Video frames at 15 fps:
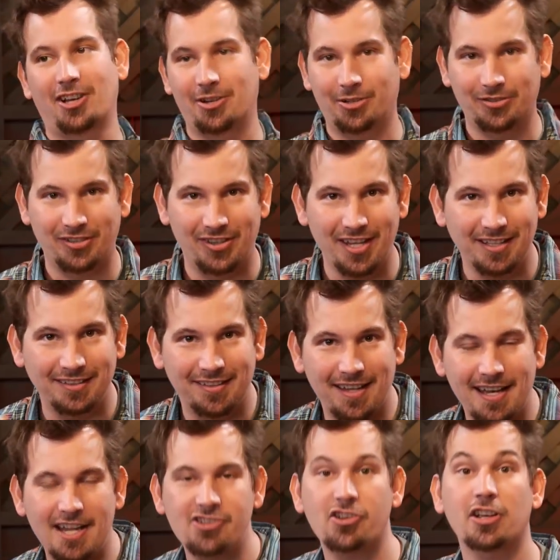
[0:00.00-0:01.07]
tunnels and things of
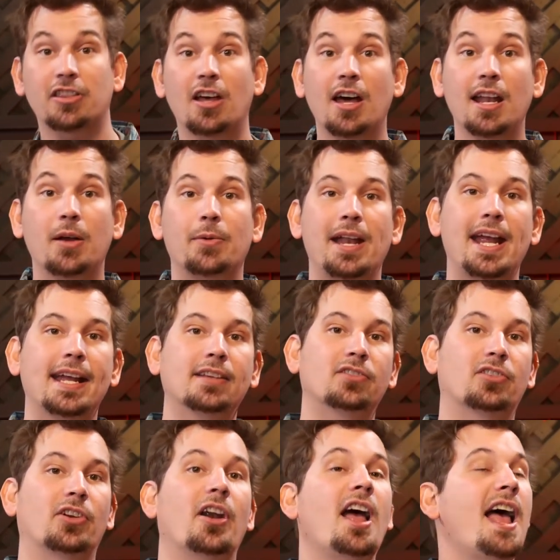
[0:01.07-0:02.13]
that nature, I thought I would
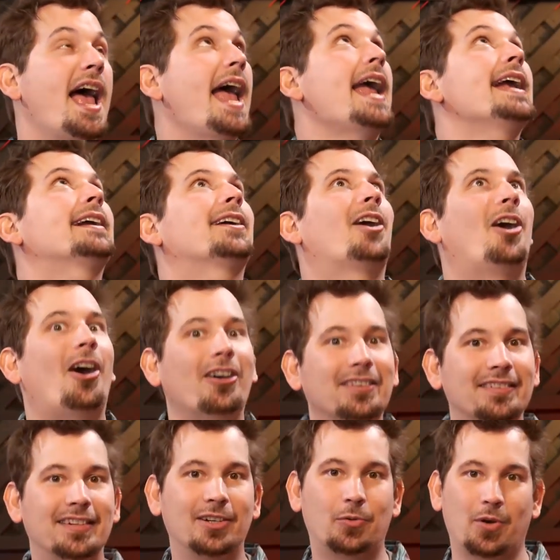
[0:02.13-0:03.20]
answer a
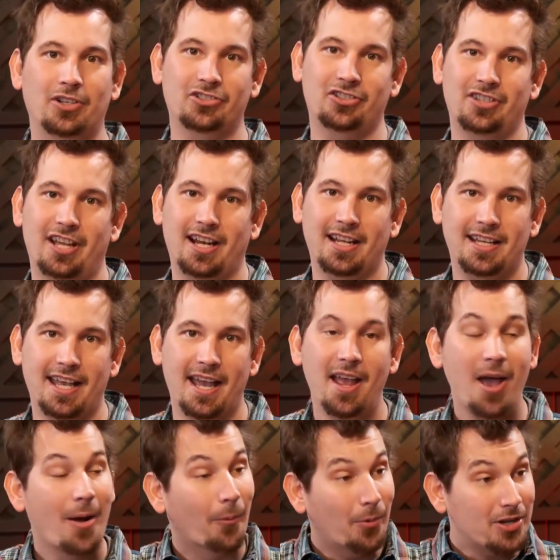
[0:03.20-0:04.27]
constant question that I get,
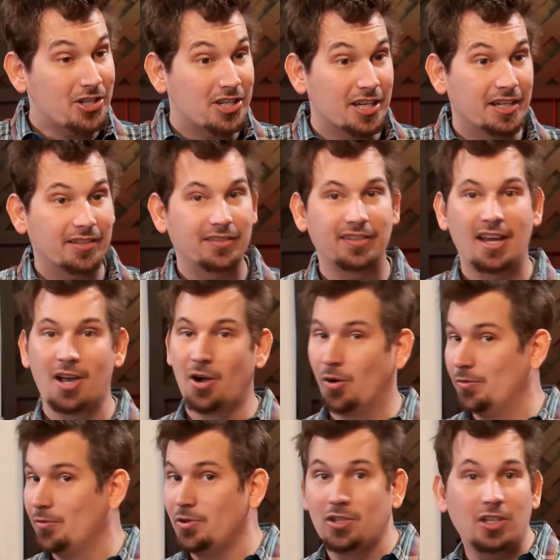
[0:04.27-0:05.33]
which is,
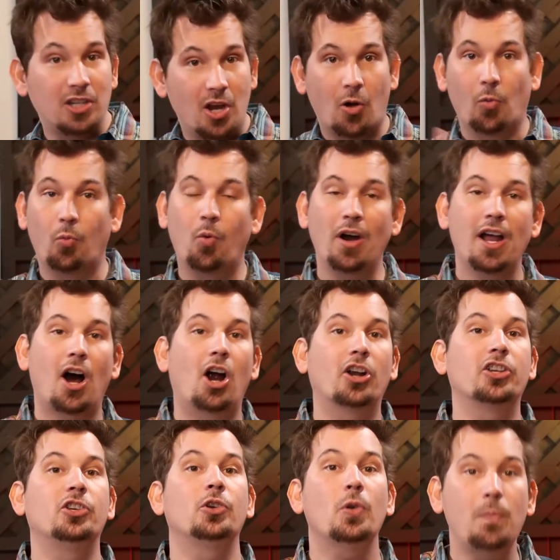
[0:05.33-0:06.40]
you know, what are
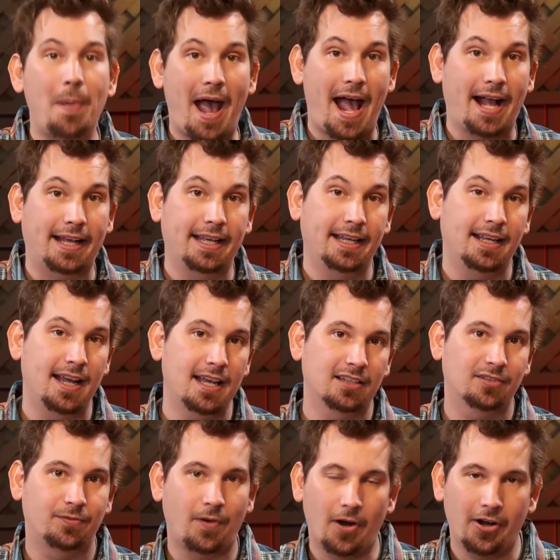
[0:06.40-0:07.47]
you packing
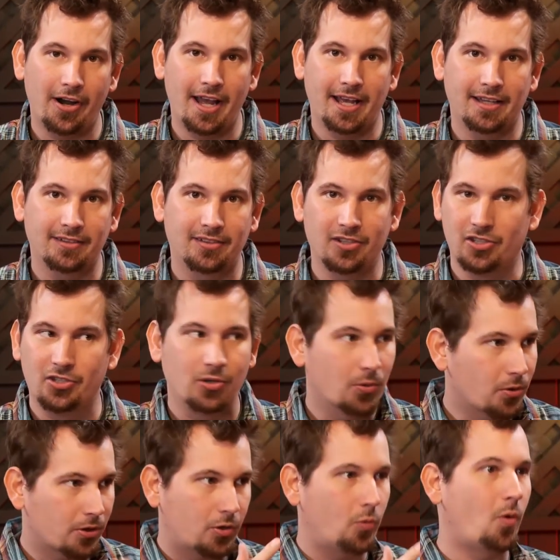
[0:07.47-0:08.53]
as far as
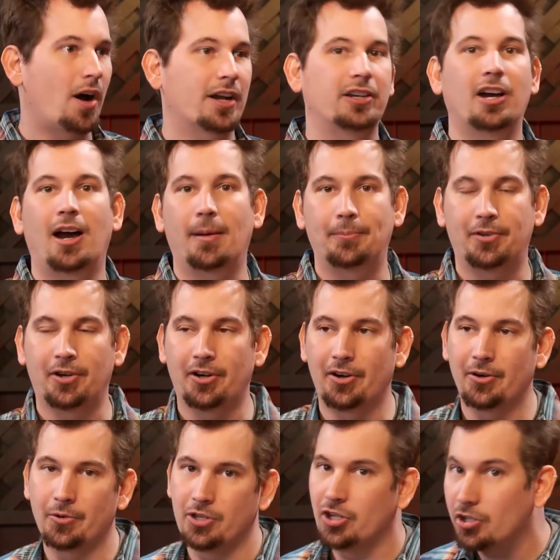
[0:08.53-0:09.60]
your
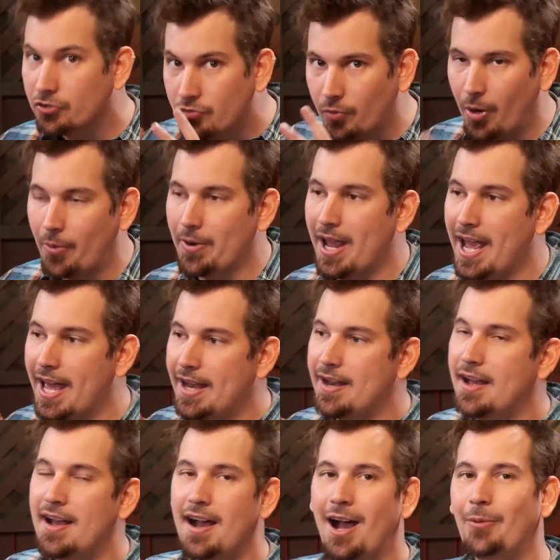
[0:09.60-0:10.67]
quadcopter or your drone? And
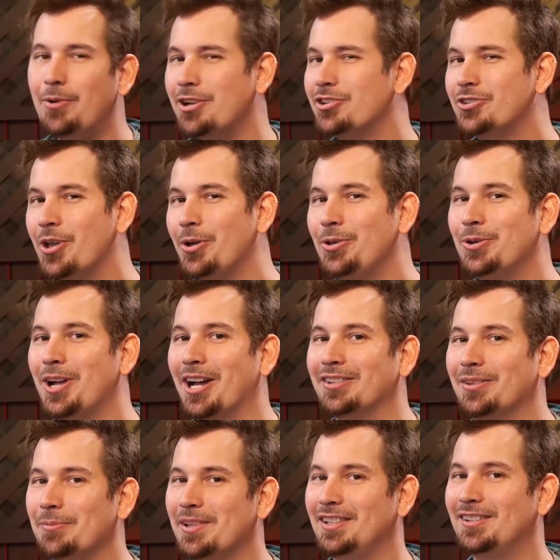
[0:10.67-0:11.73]
I want to show you
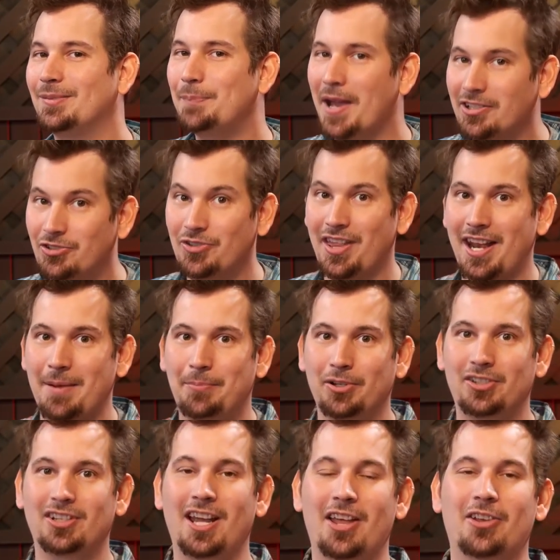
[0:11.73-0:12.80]
guys something special that I
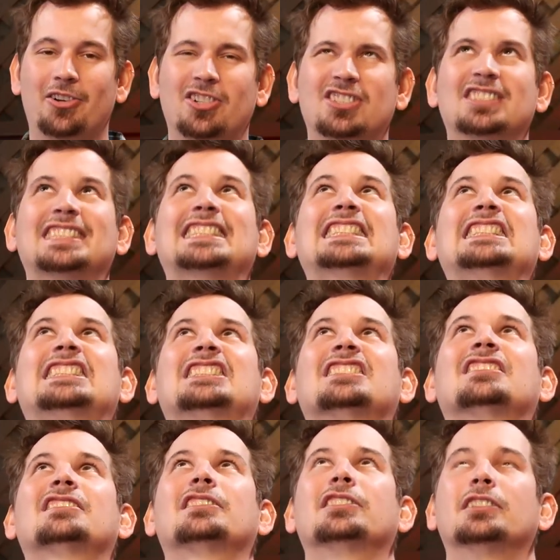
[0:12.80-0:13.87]
put together, because I
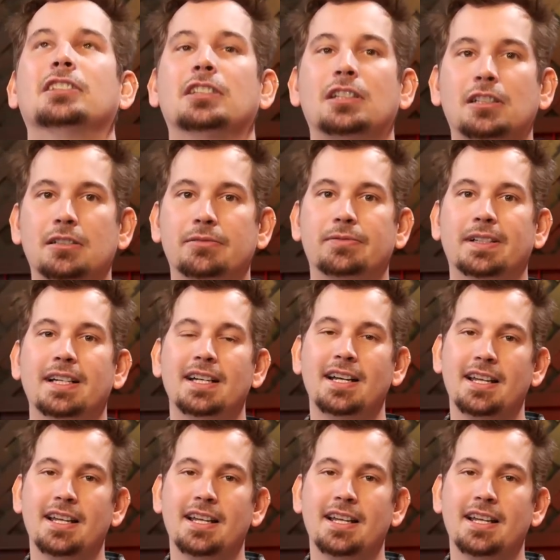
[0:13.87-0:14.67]
just love